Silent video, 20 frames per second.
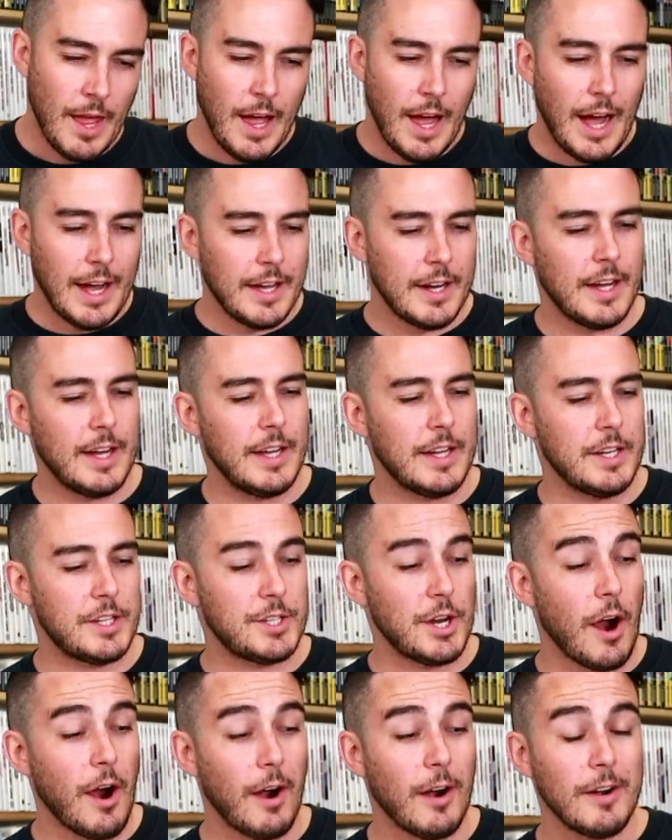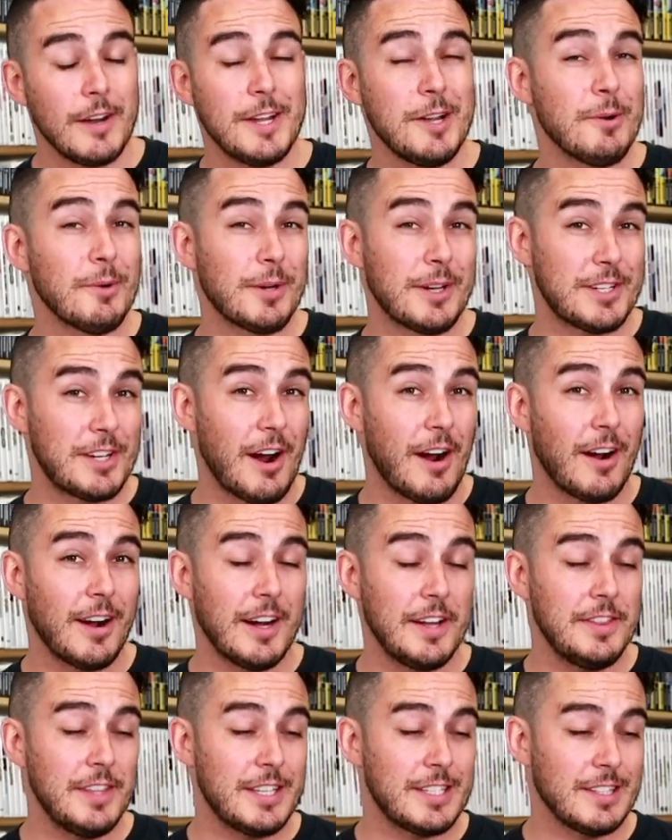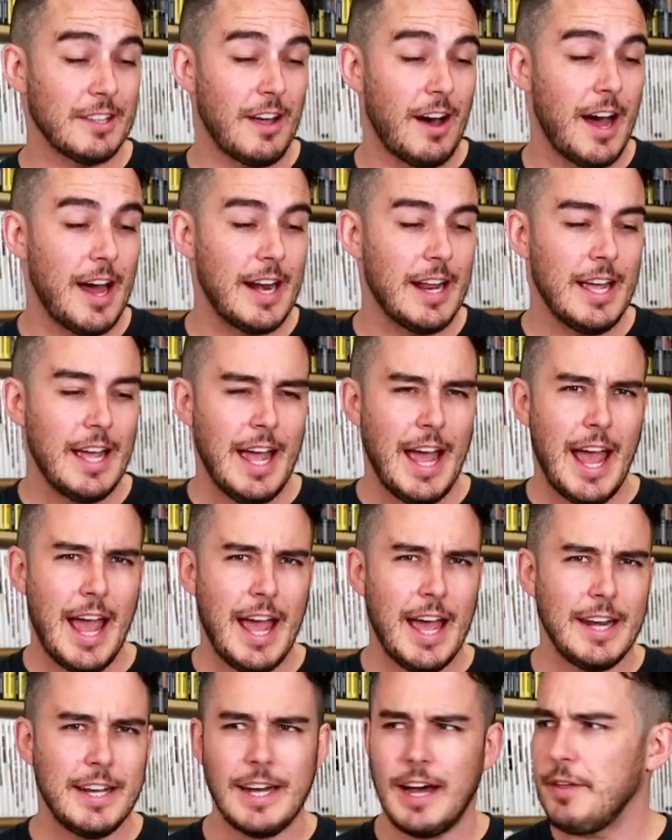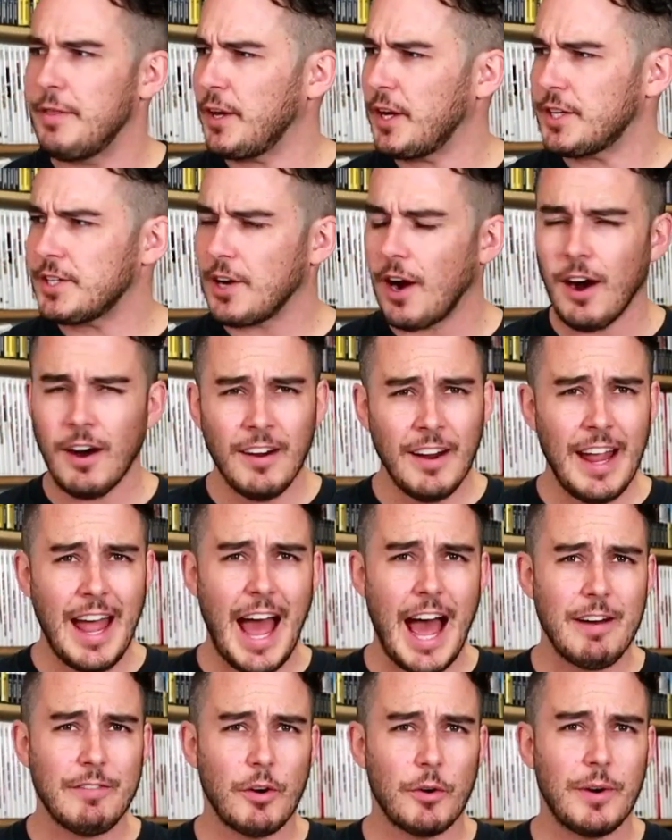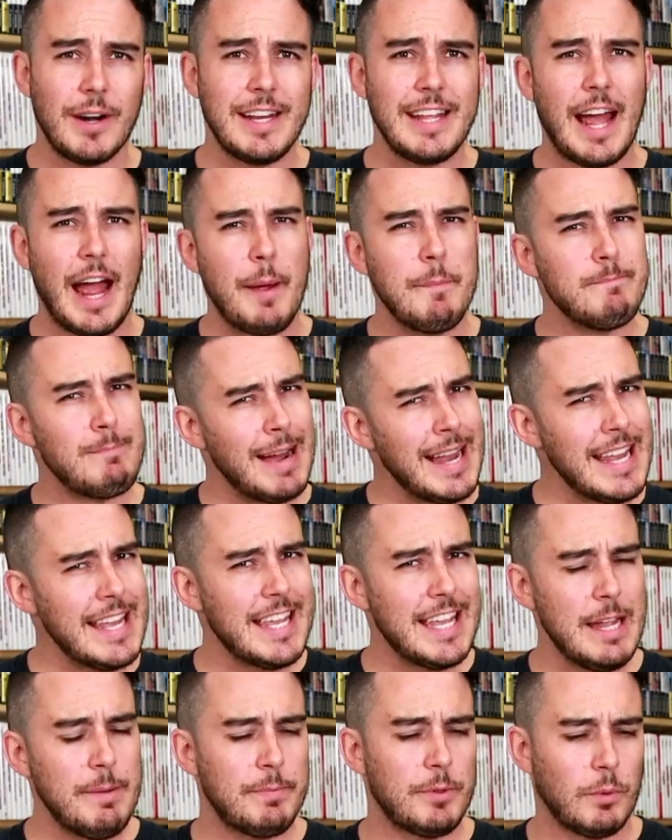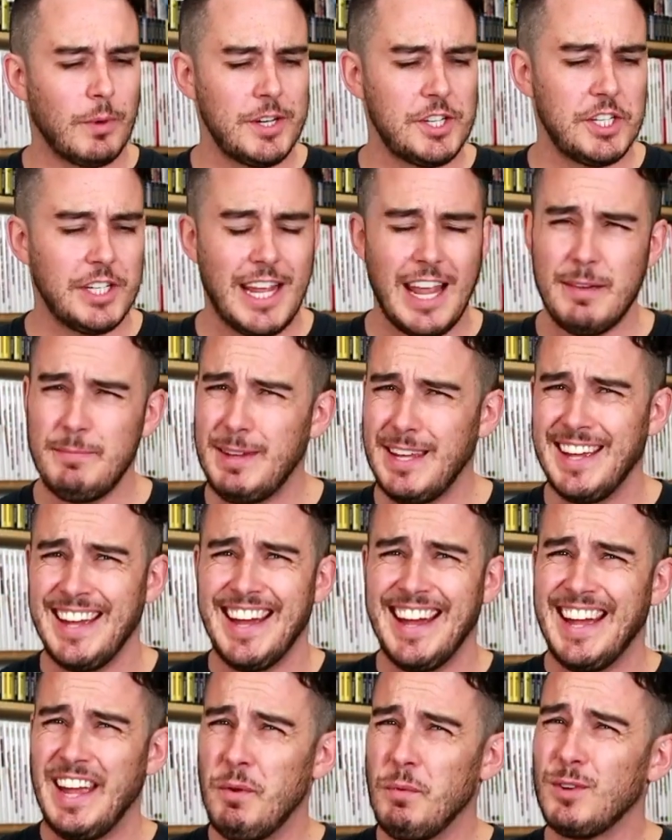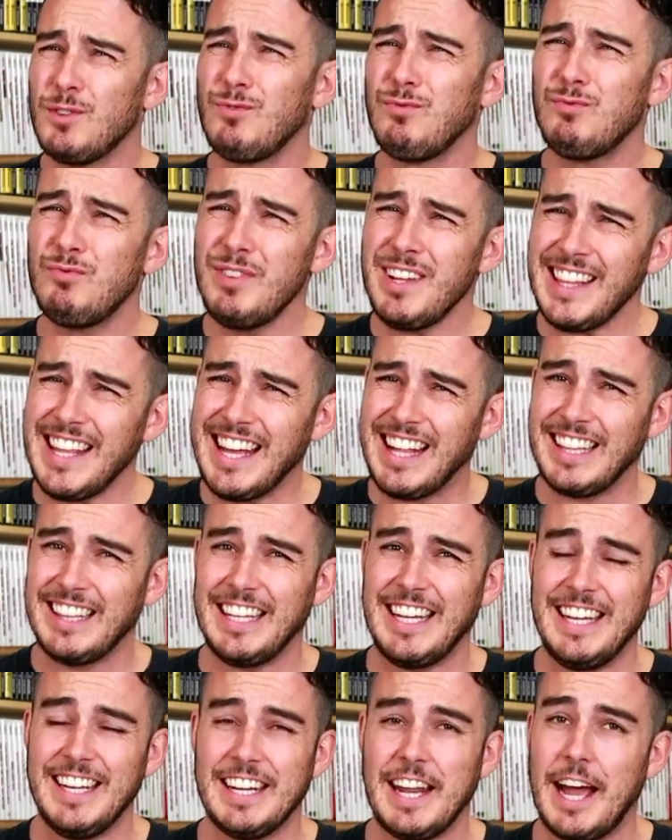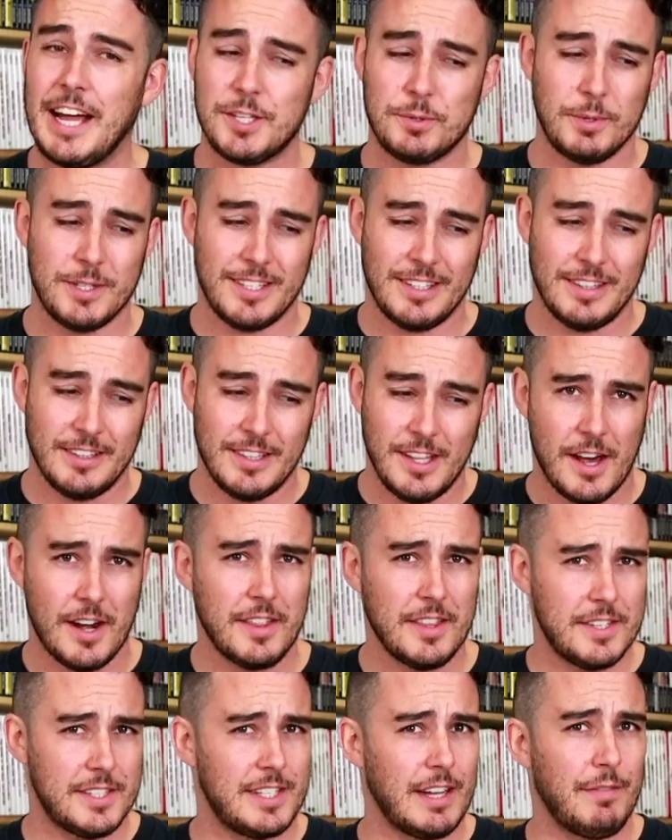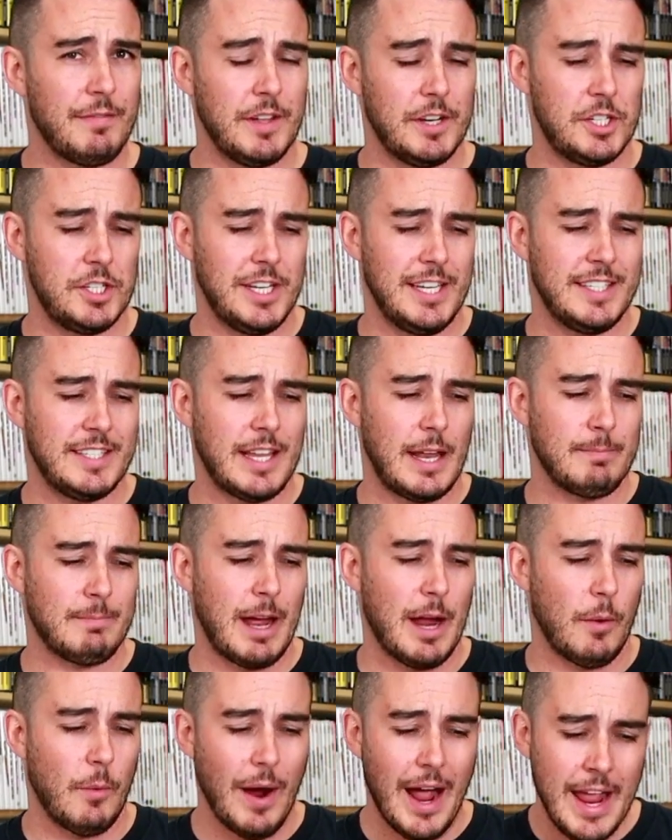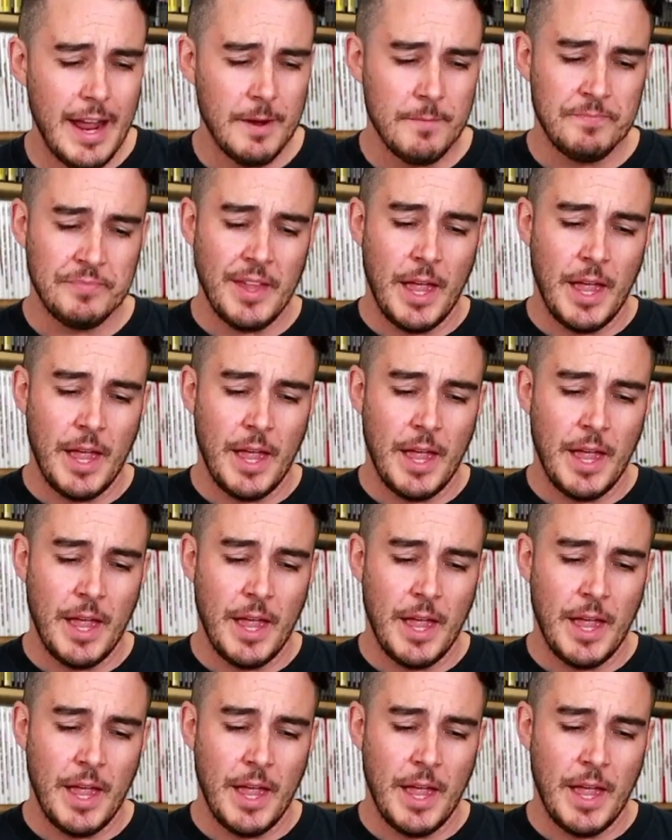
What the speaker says: I got a Guitar Hero guitar in this lot. And the guitar I have already, I might keep the one she gave me. It was really clean, as was a lot of the stuff that she sent my way.